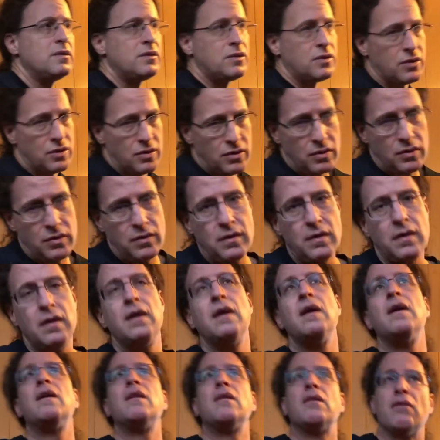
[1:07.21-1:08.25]
2,
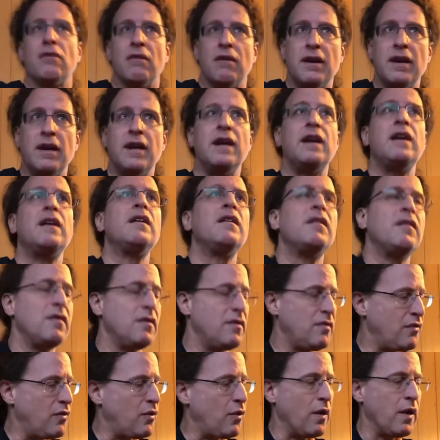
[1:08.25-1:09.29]
3,
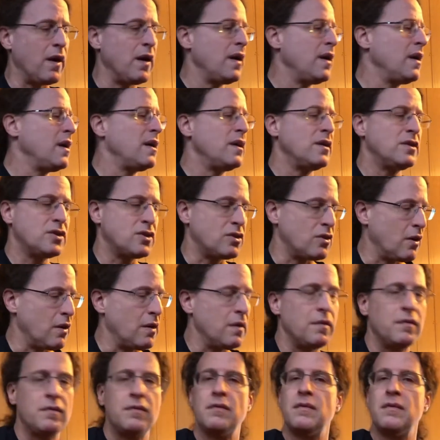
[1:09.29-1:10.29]
4. Start.